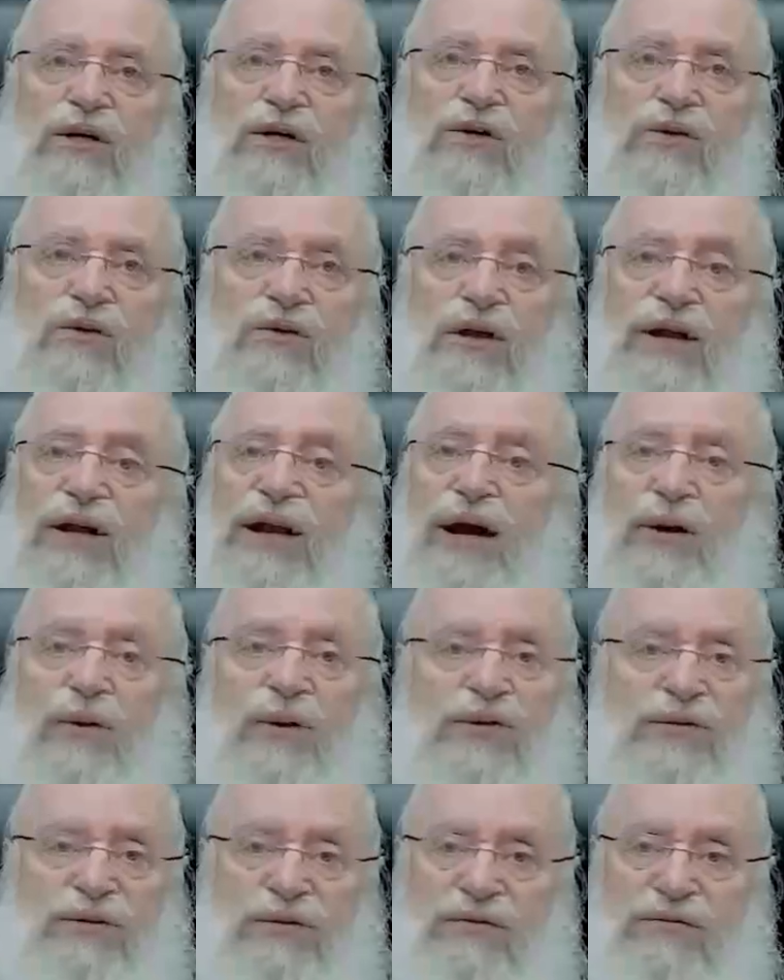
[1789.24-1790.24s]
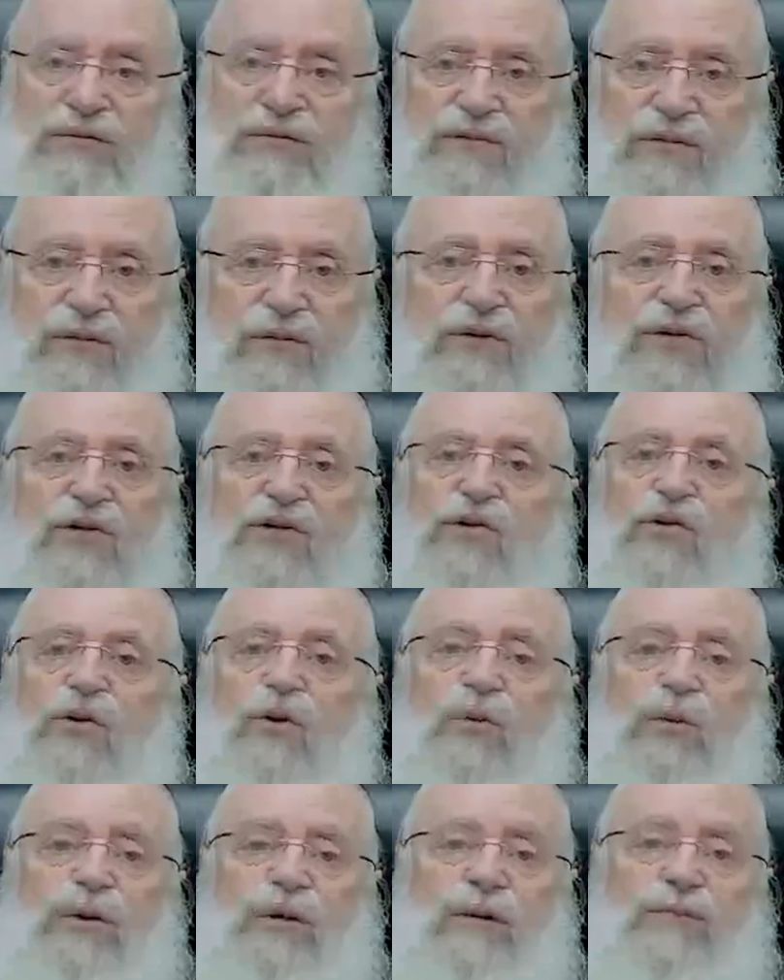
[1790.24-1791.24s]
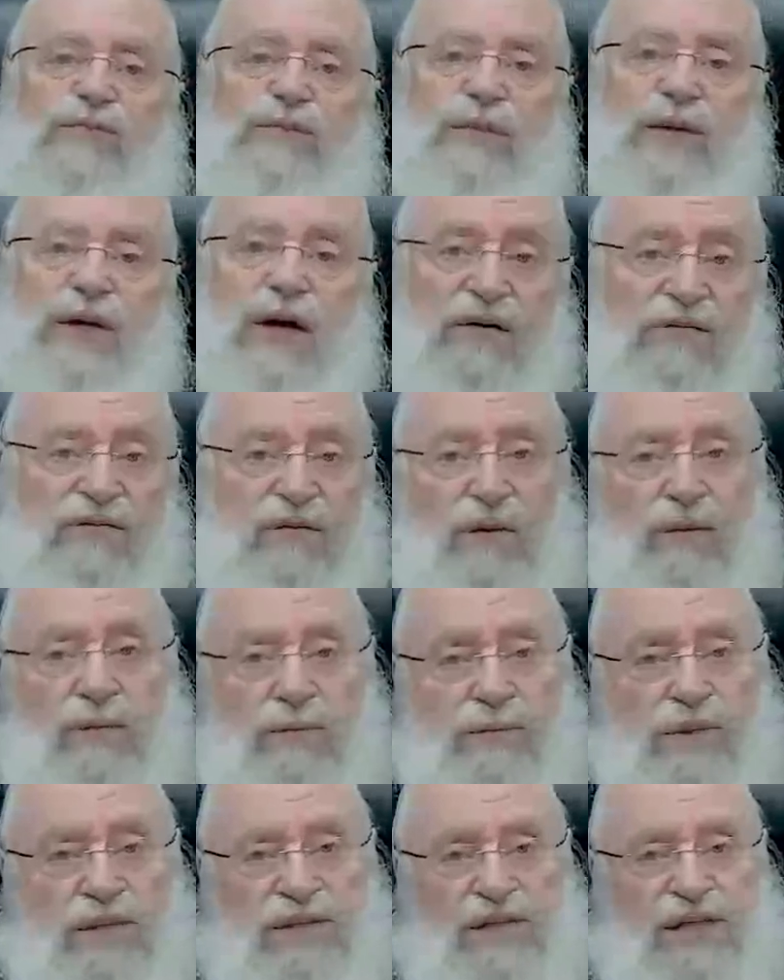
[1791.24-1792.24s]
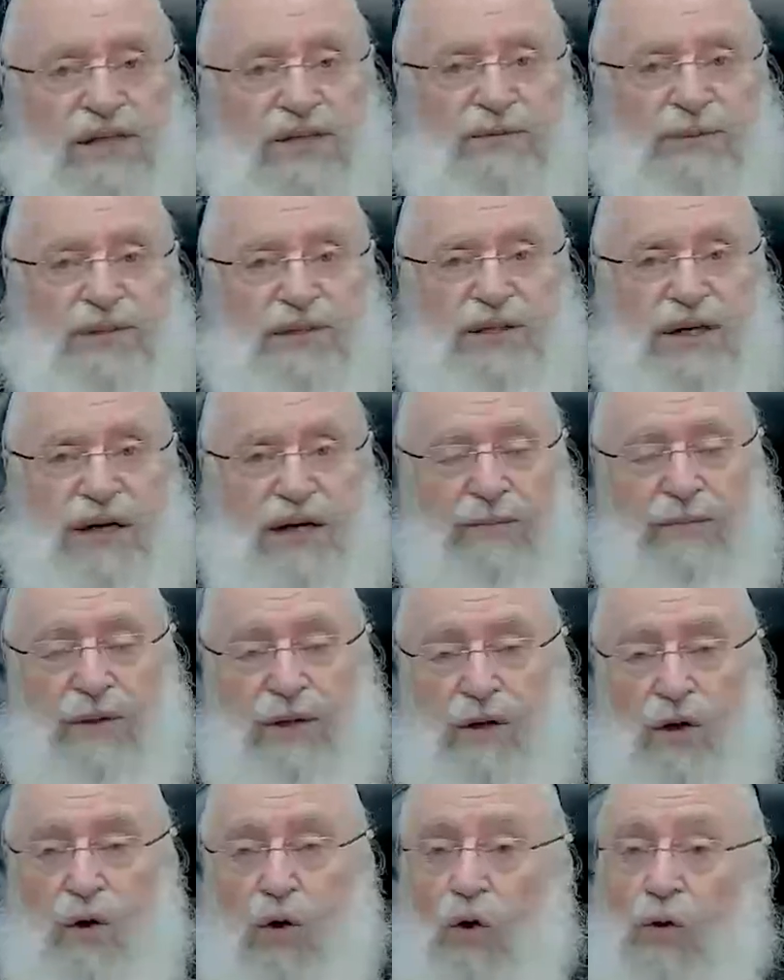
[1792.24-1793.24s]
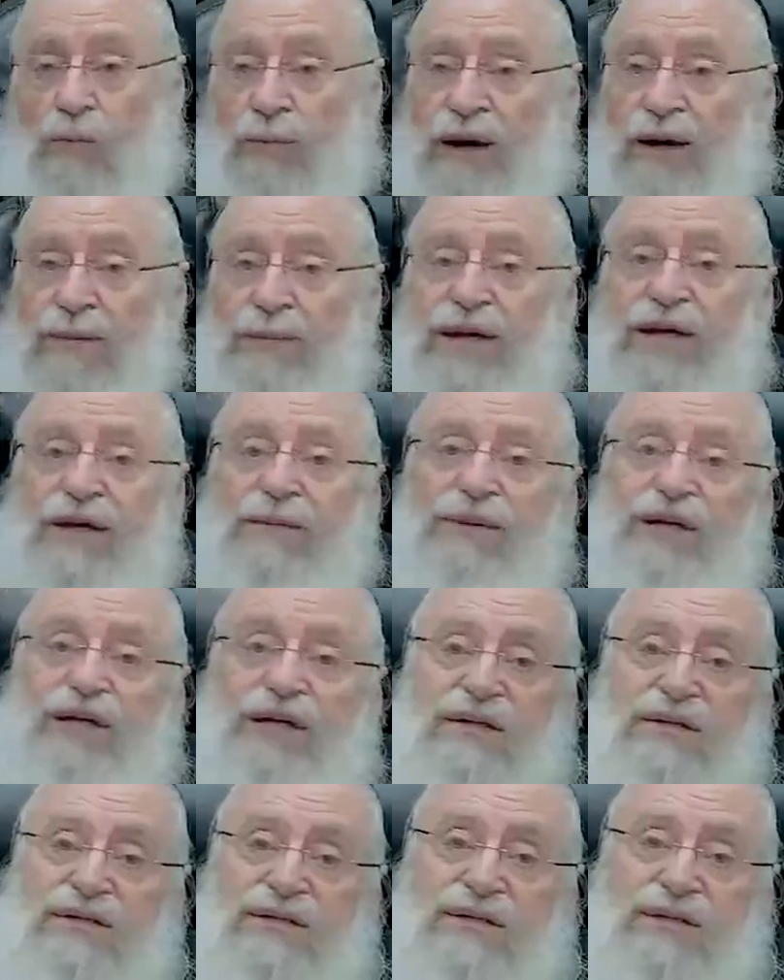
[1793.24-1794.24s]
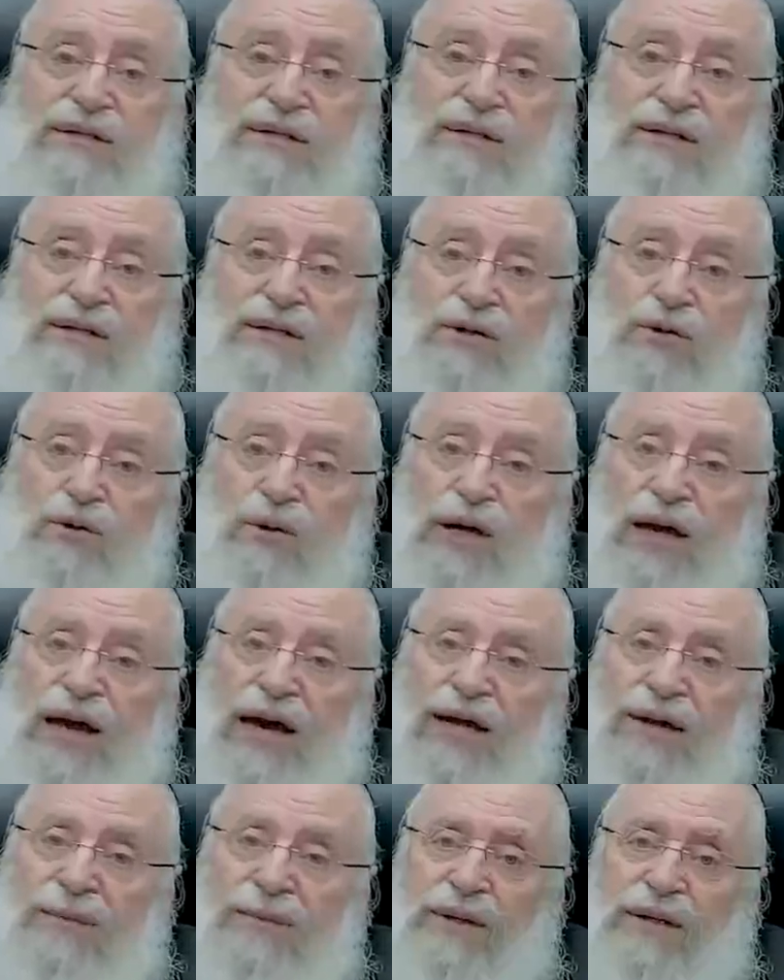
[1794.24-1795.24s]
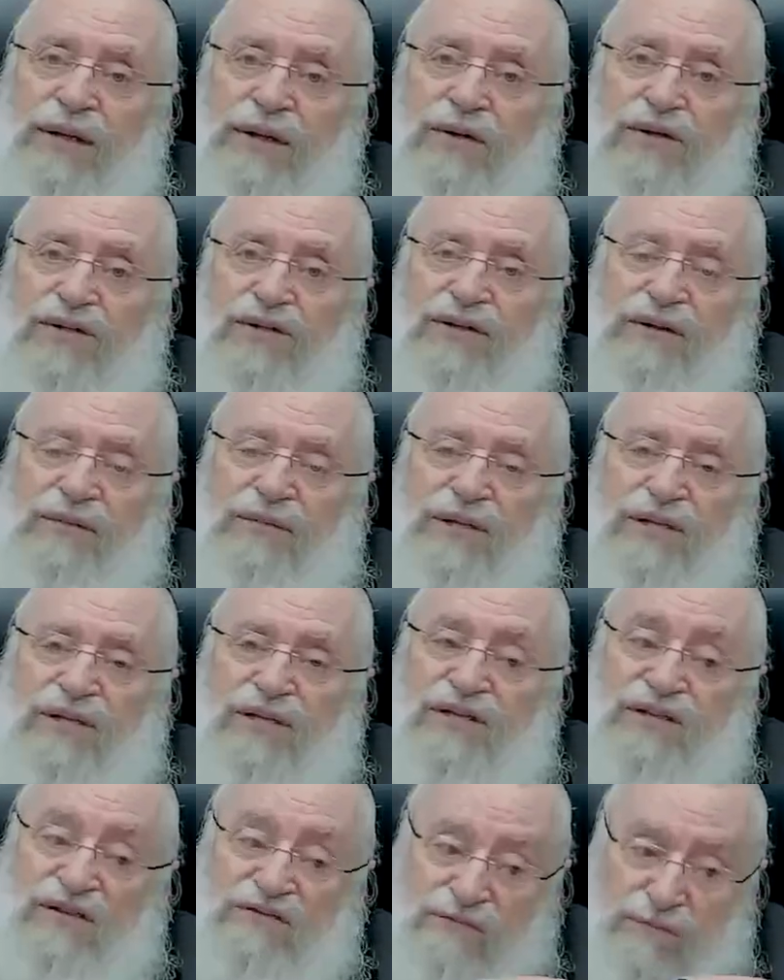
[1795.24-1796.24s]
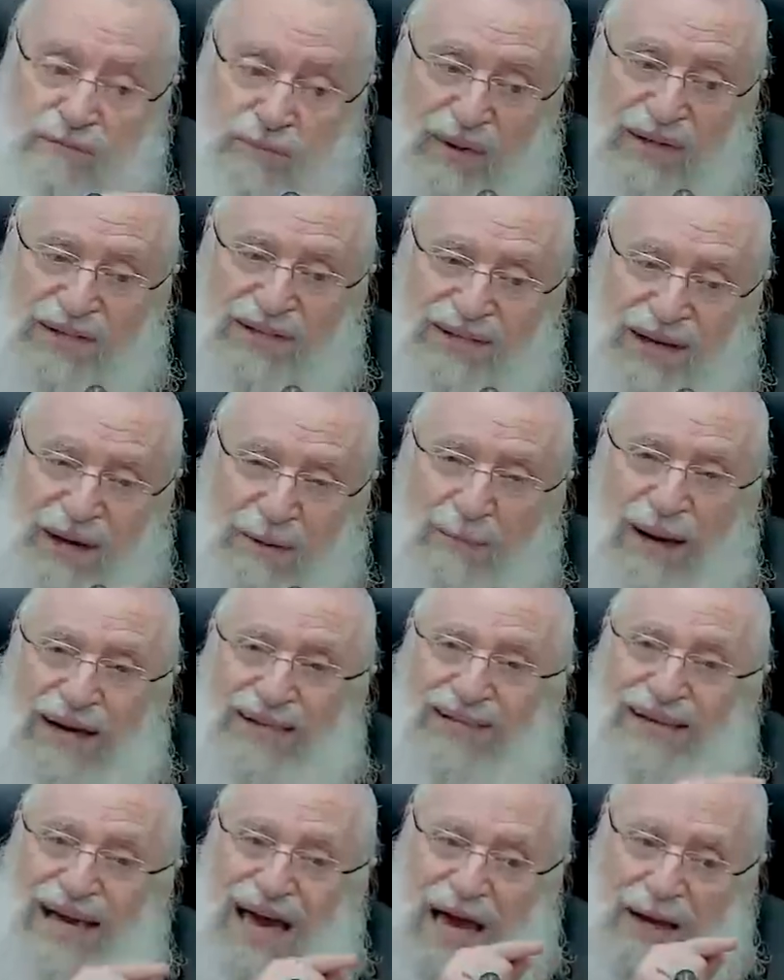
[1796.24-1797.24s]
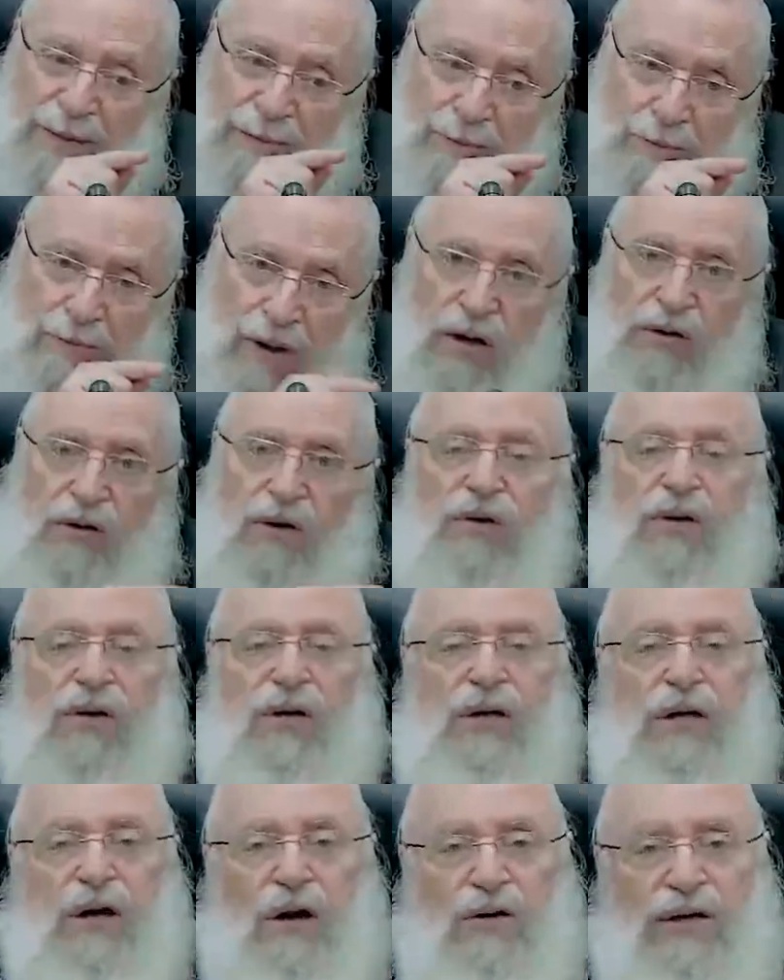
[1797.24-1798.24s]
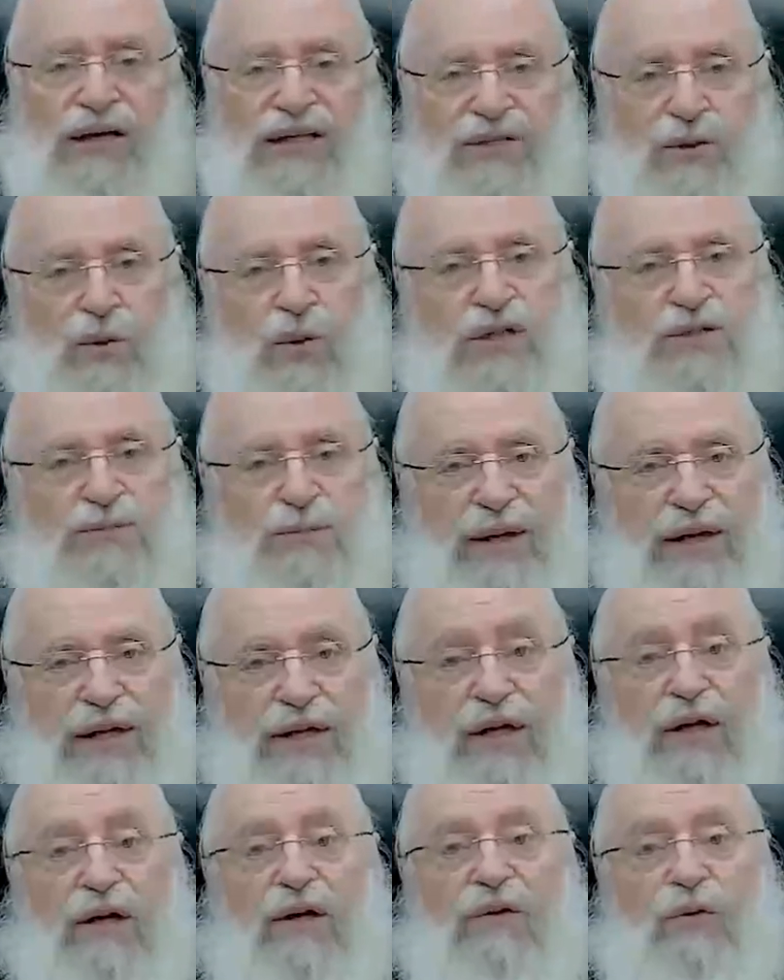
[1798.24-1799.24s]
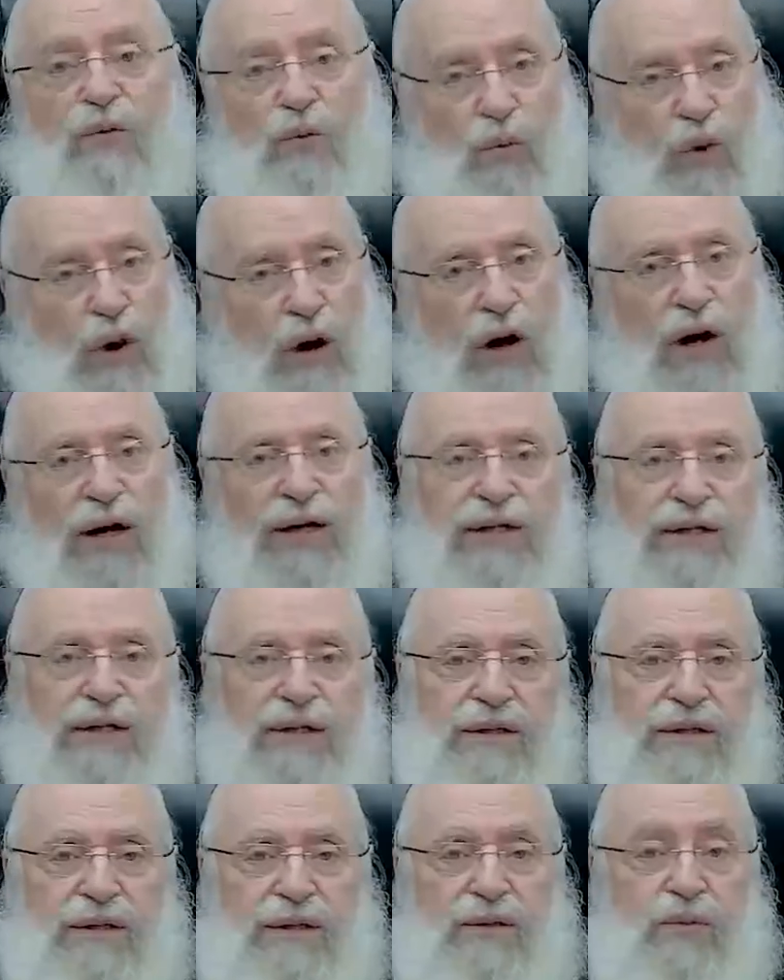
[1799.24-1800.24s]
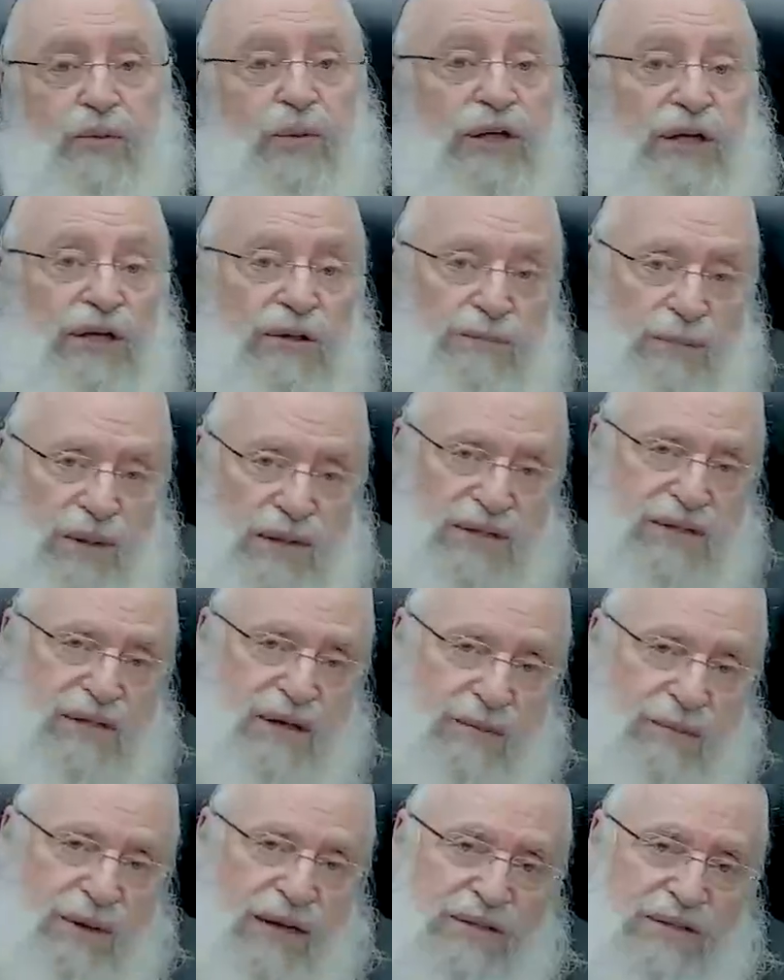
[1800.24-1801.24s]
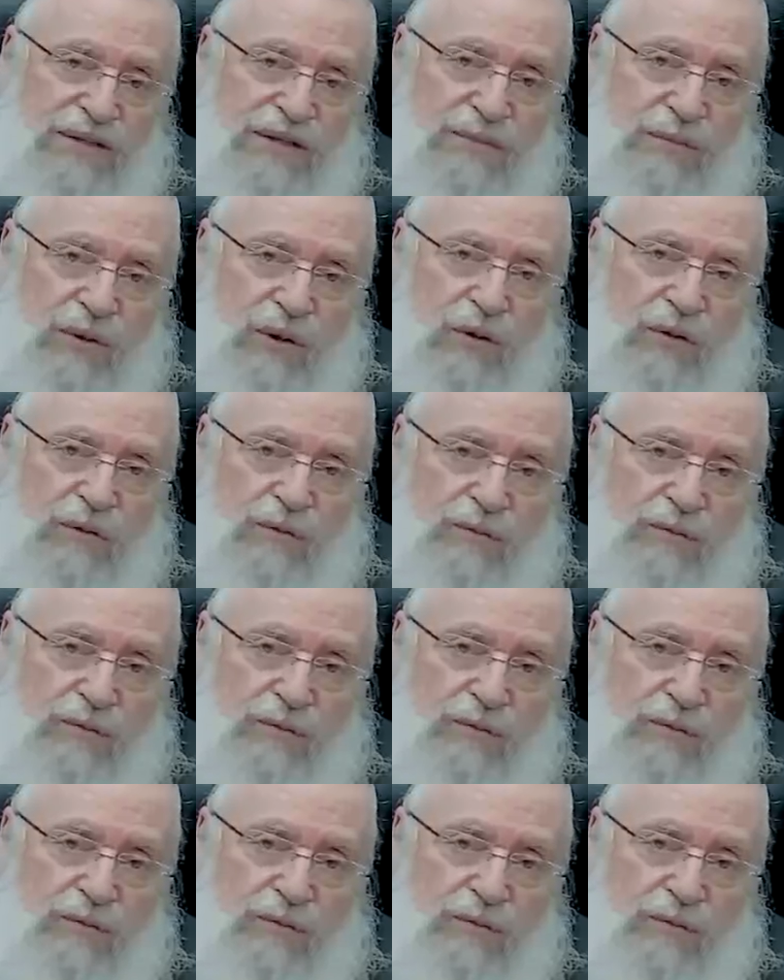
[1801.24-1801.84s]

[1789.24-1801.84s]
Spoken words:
to the narrative, to the story Mitzias Mitzrayim, or maybe he means you cannot be Yotze the mitzvahs of Pesach, Matza, and Maror unless you explain why we eat Pesach, Matza, and Maror.